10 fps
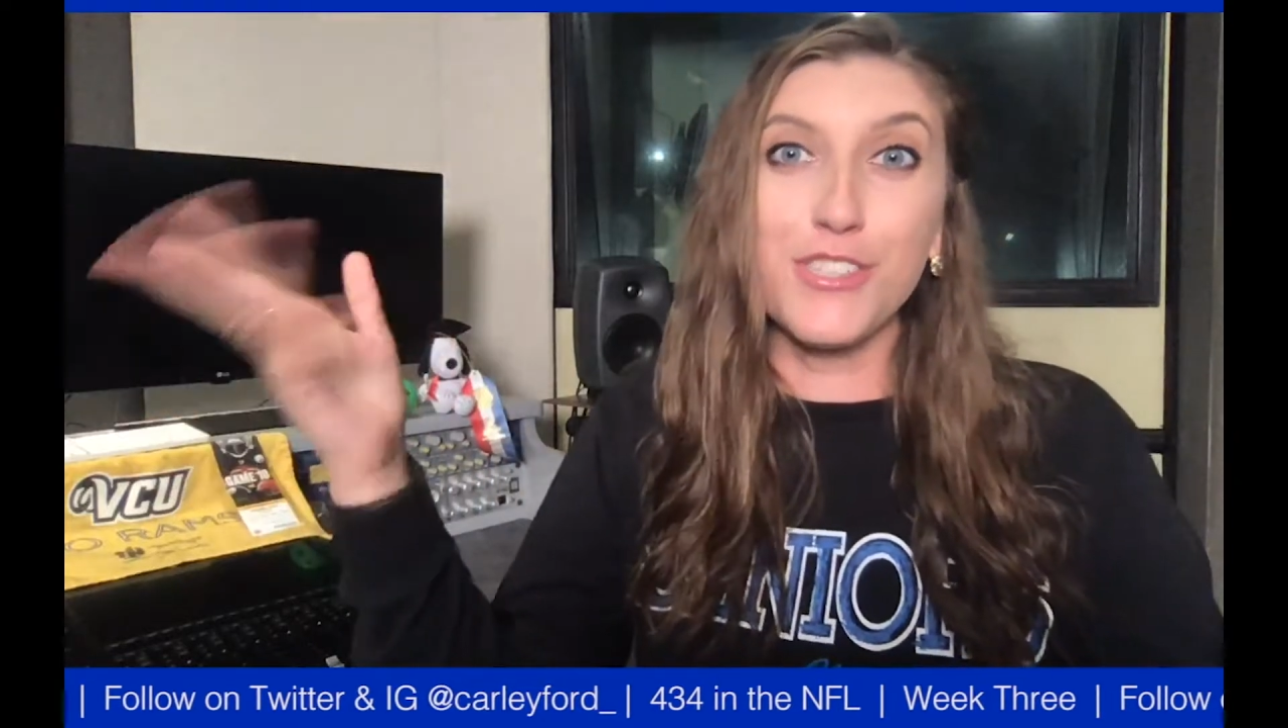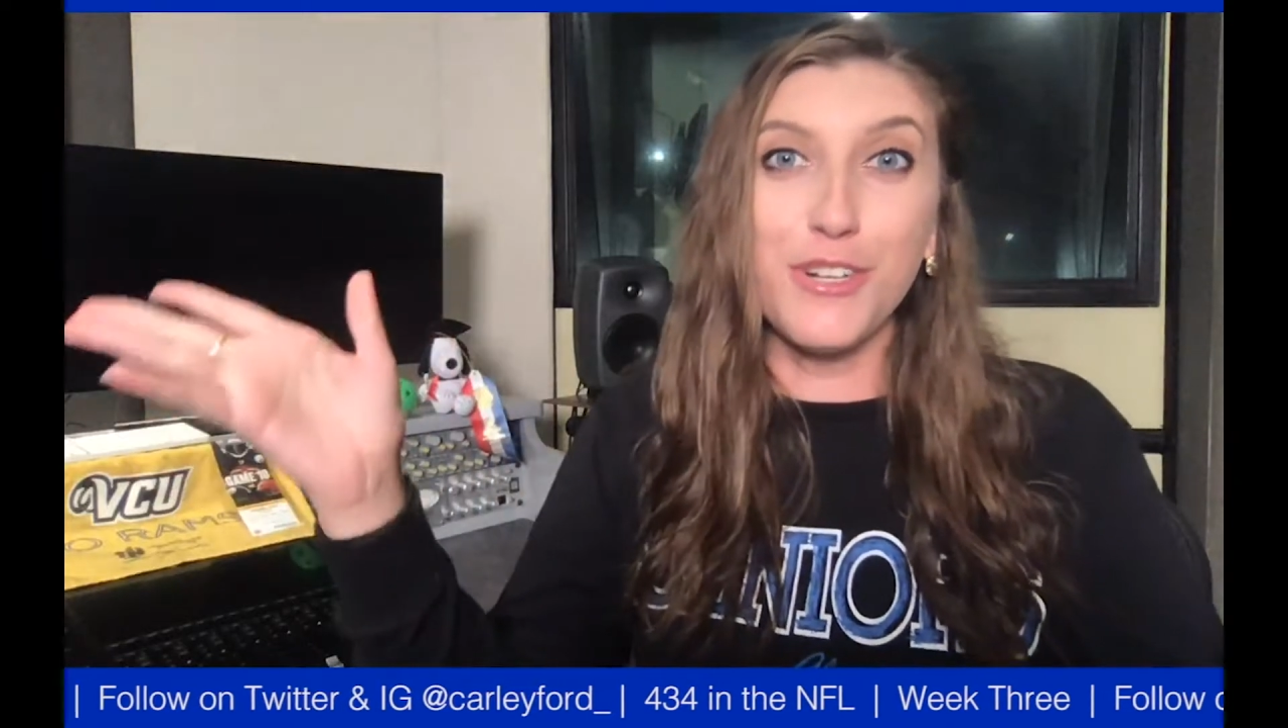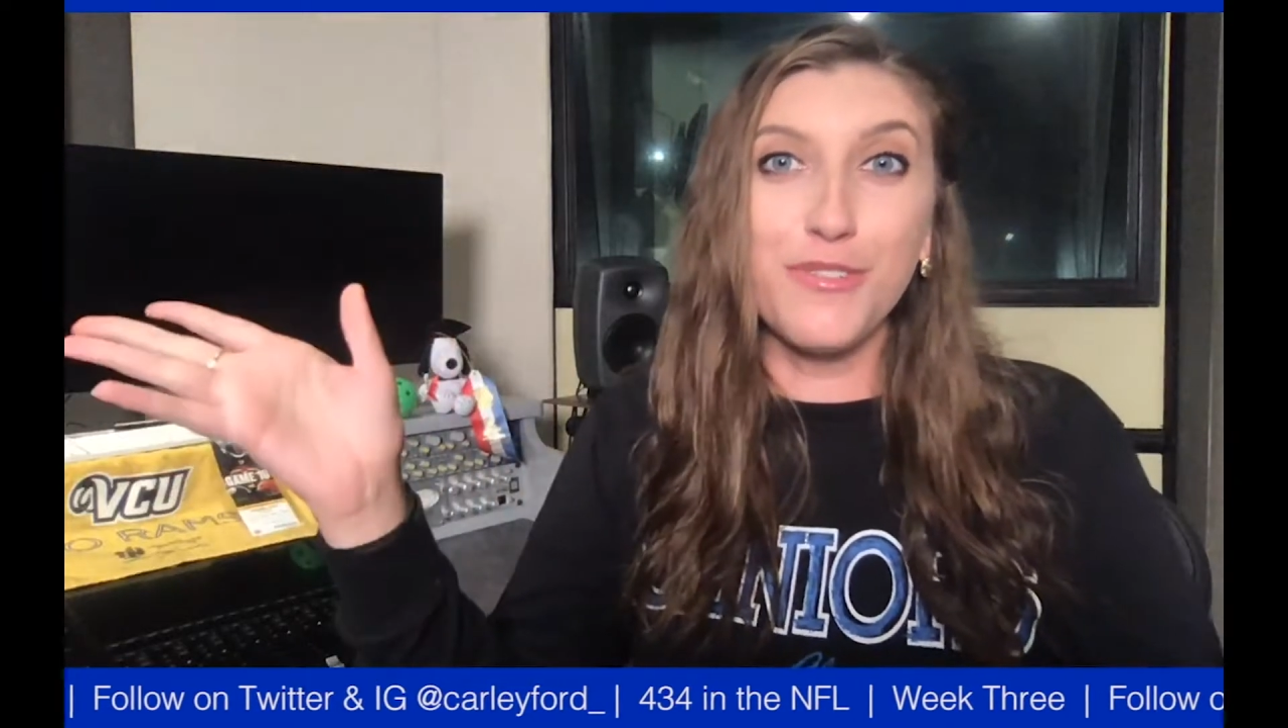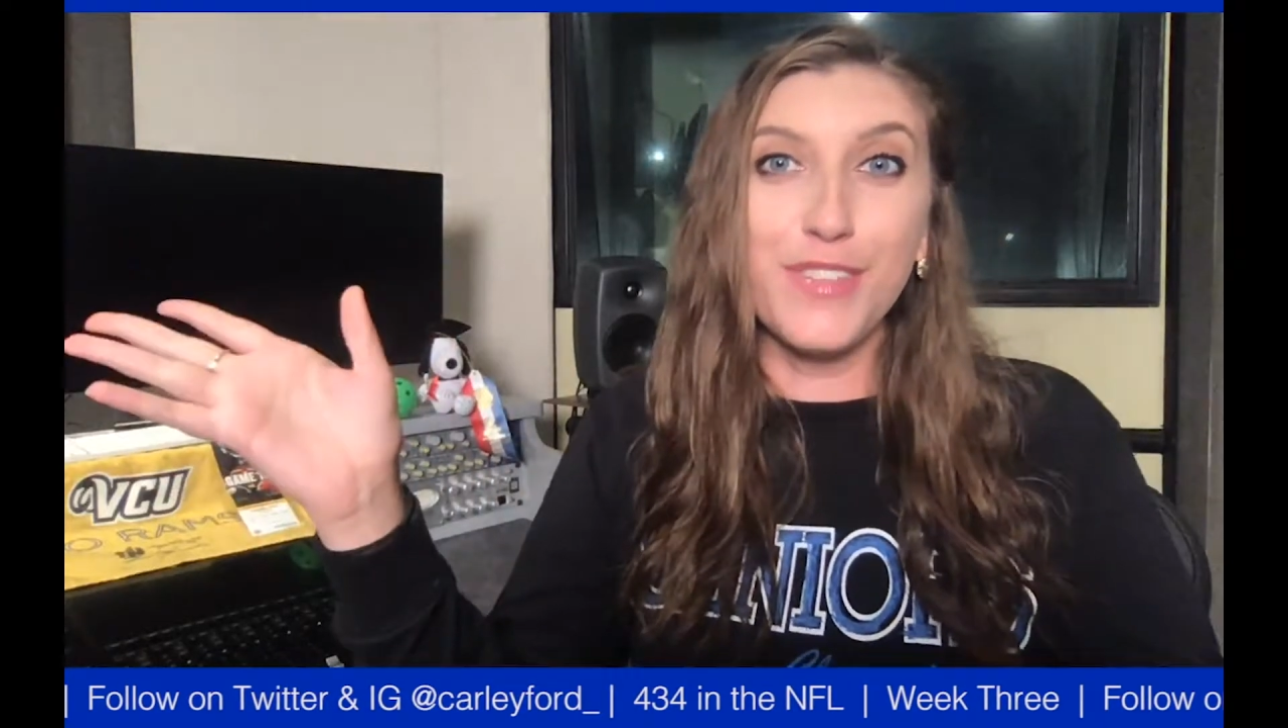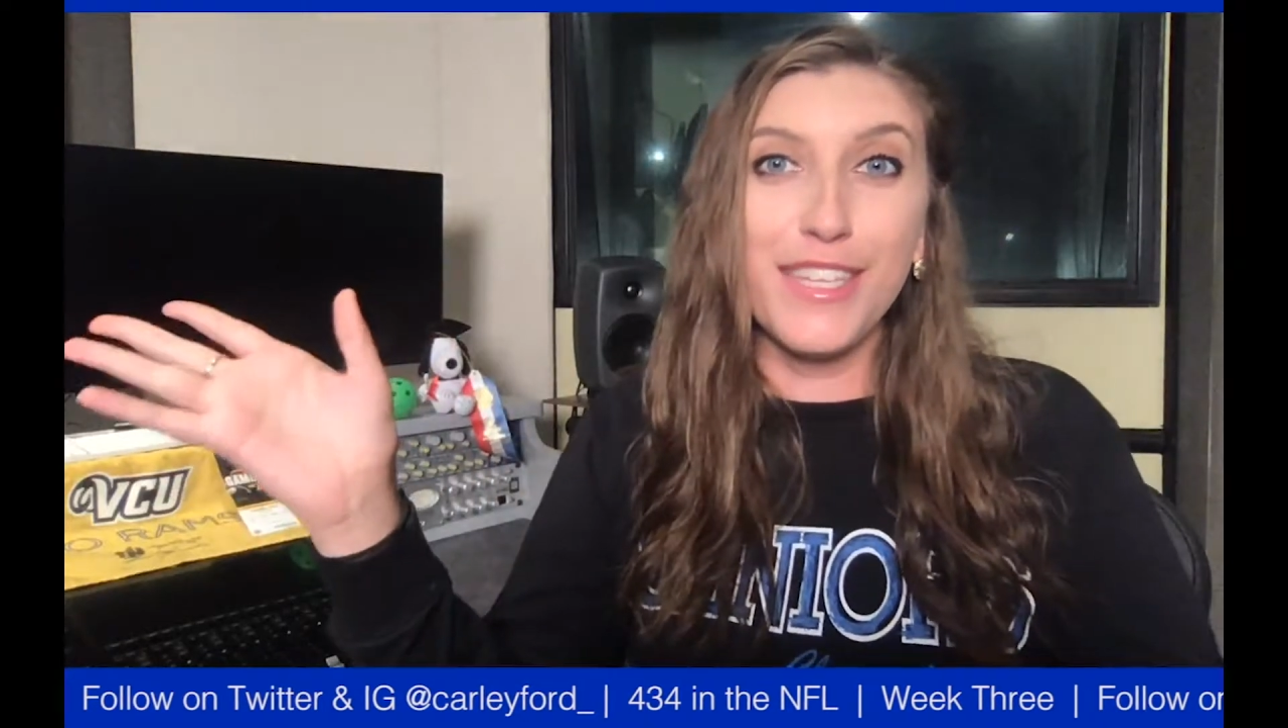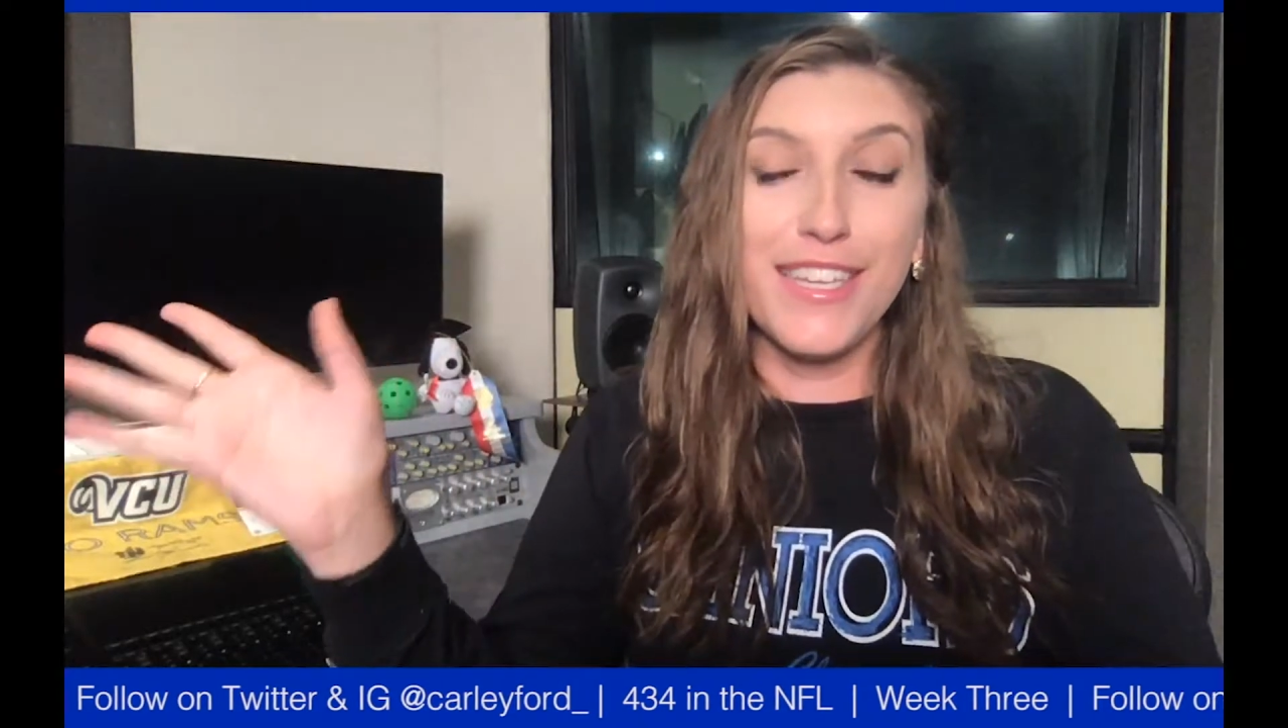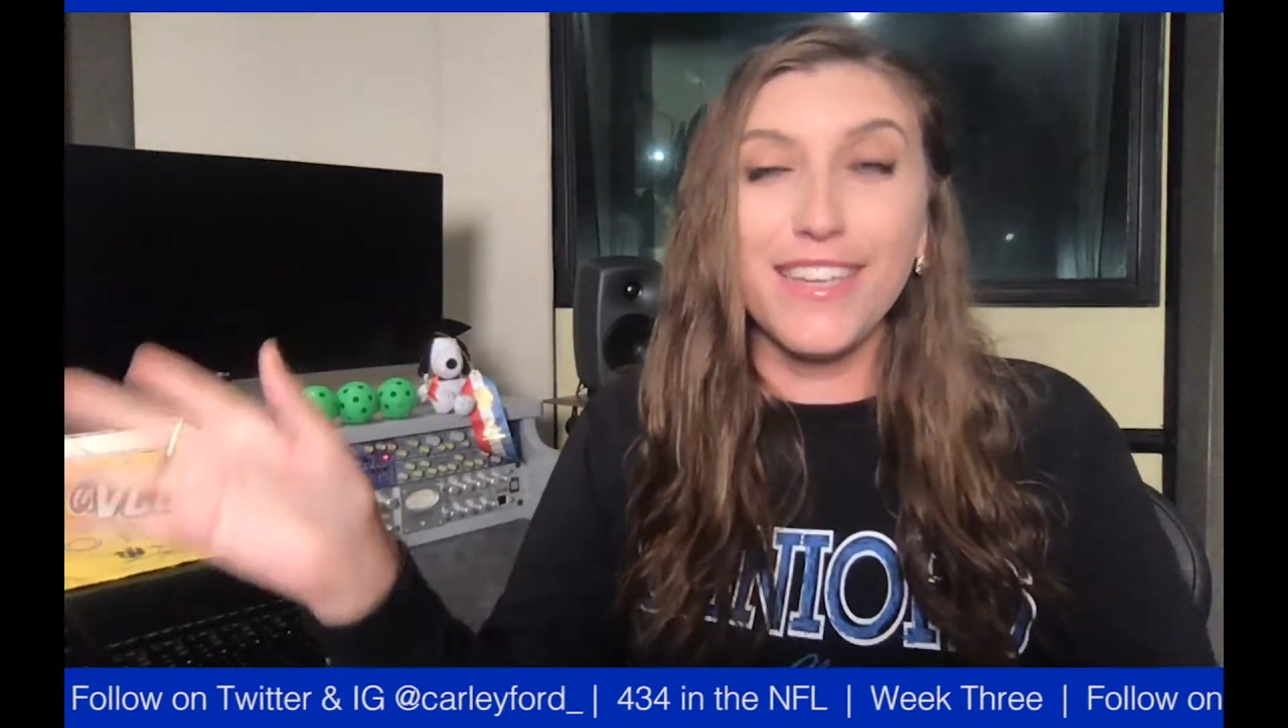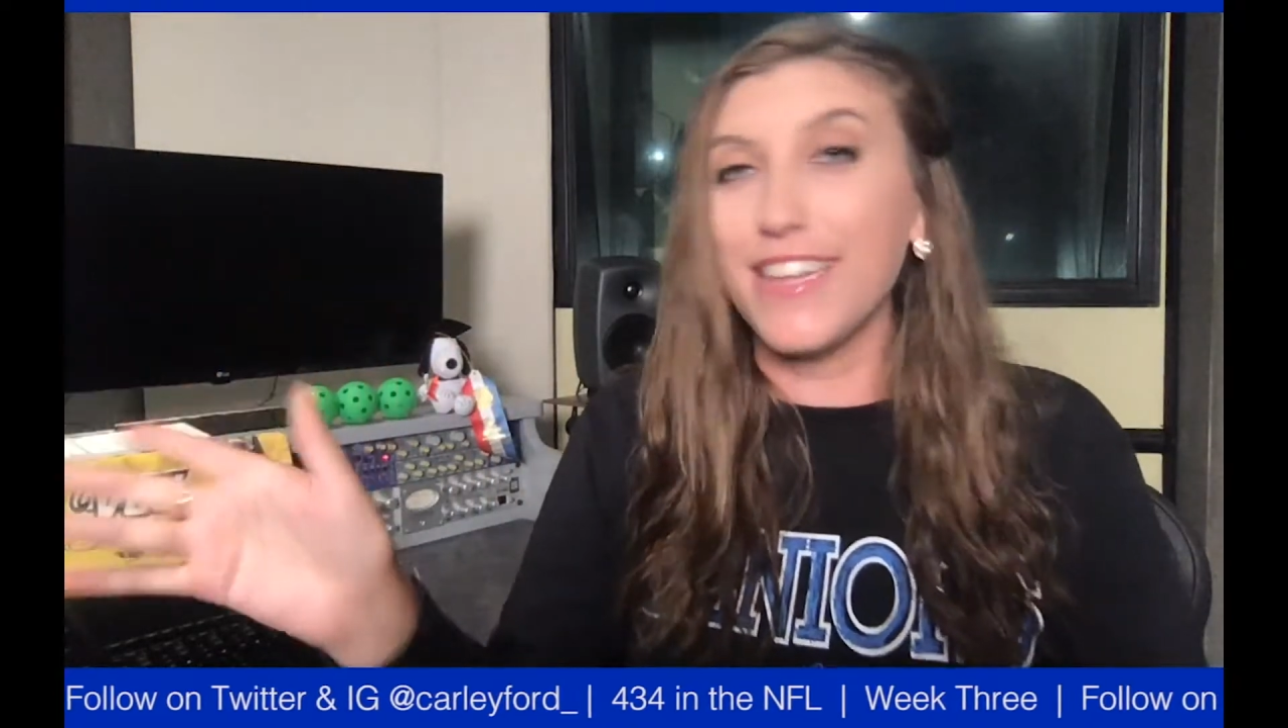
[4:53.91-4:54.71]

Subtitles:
trophy.